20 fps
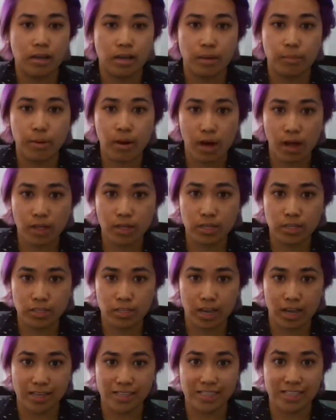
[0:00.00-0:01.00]

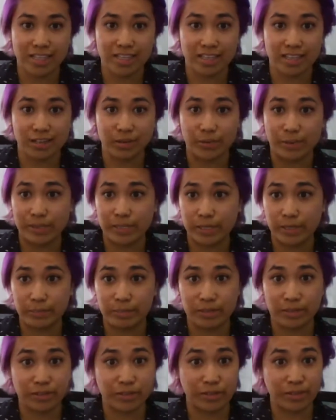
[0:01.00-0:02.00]
apologizing, whether it
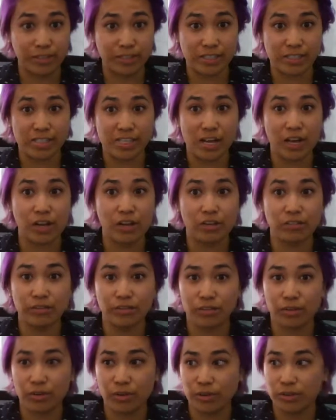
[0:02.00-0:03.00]
be for
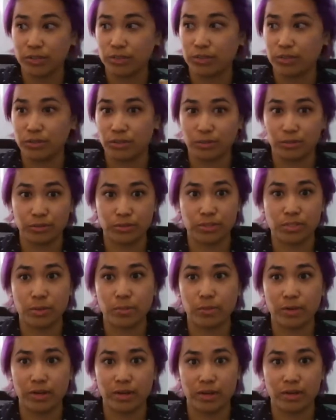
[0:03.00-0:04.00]
yourself or to
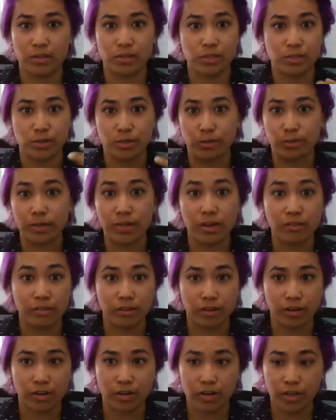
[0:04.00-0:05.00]
someone else or
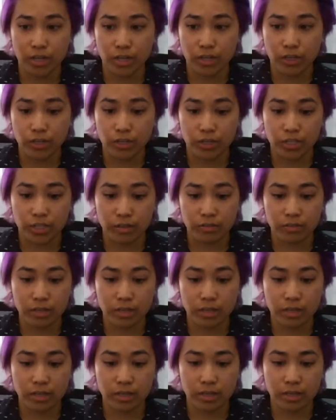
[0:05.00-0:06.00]
whatever, you're
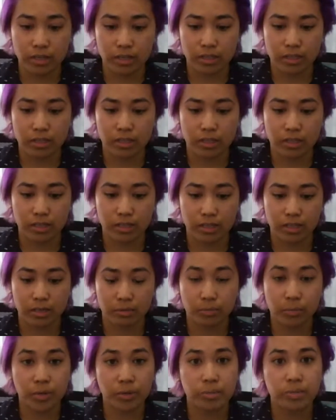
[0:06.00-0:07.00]
giving the
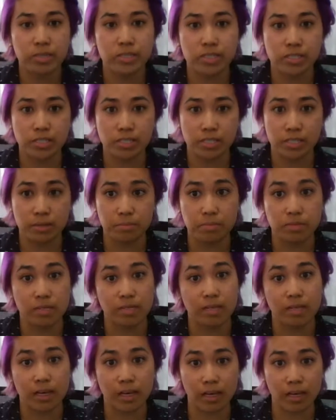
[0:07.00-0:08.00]
permission slip
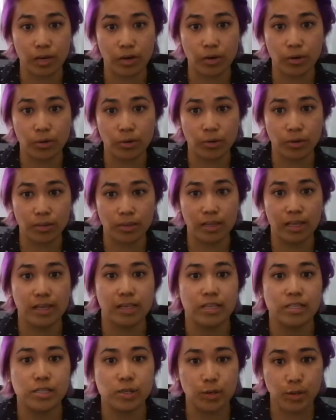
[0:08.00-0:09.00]
to let go.
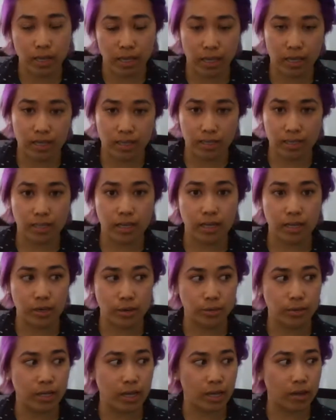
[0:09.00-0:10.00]
Like, it's okay to let
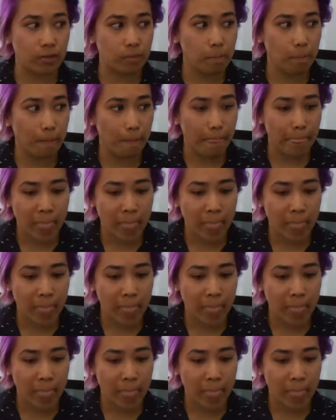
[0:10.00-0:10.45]
go now.